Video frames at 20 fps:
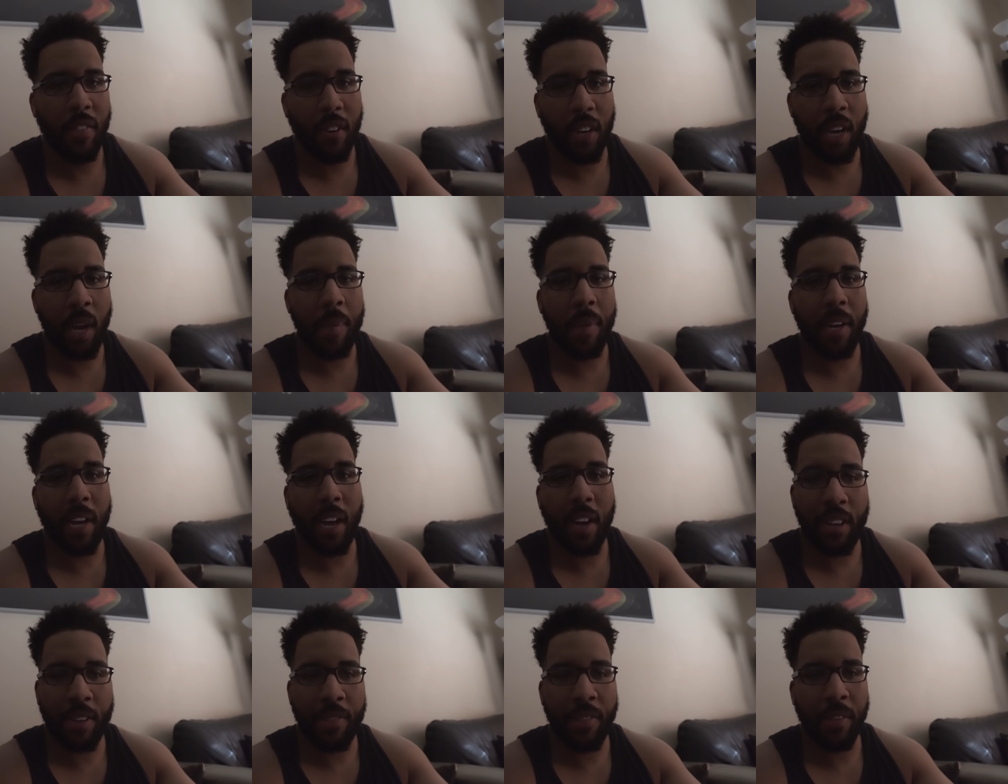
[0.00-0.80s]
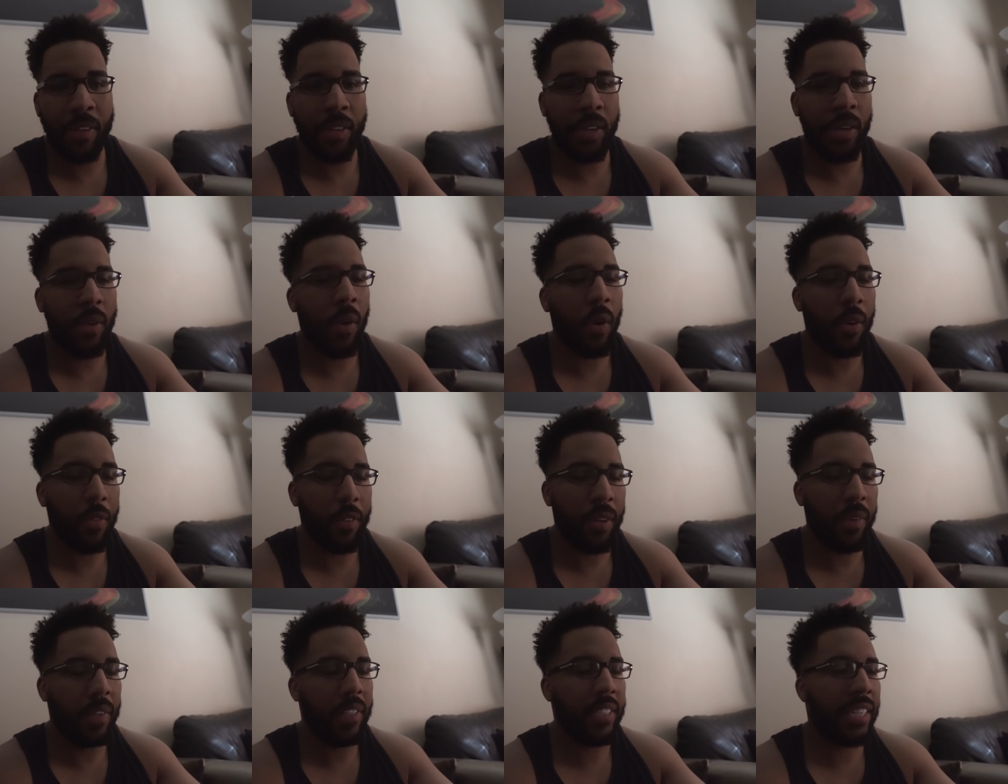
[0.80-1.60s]
for coming out if you do or if
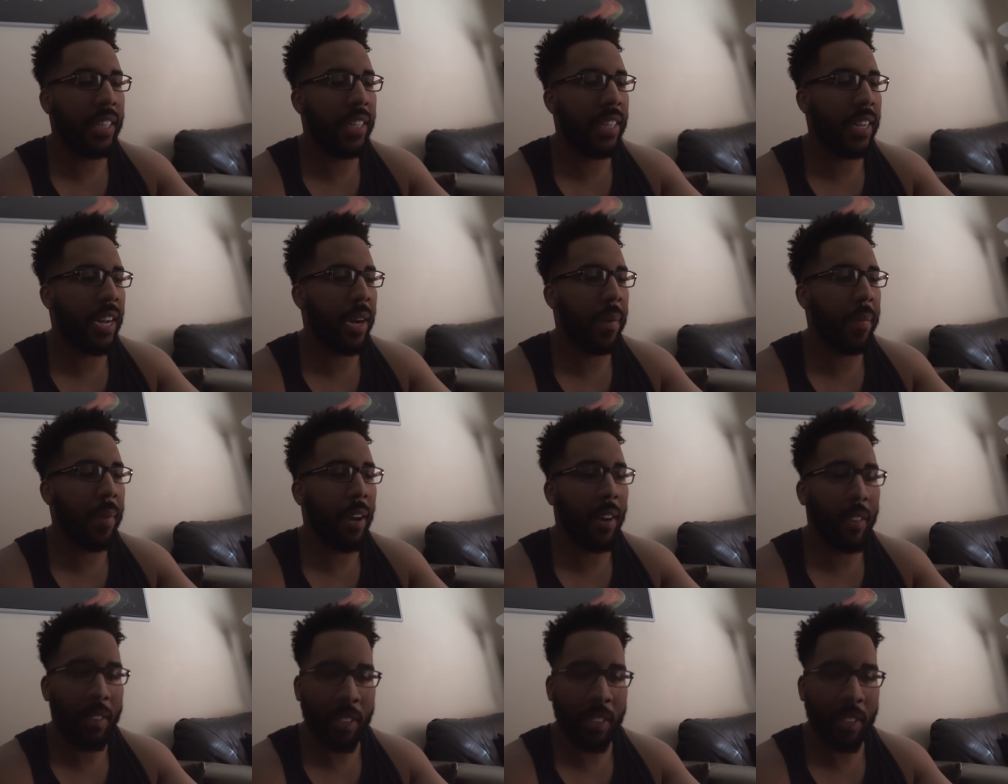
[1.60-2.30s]
you intend to come out.